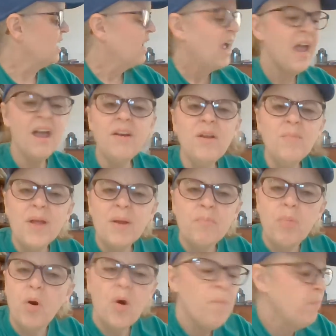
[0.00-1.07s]
how do you make
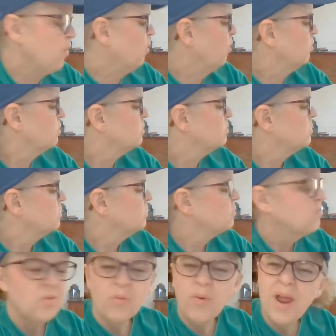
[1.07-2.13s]
purple,
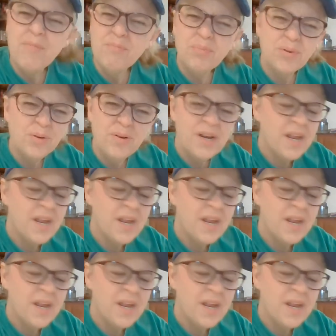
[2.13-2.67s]
red and blue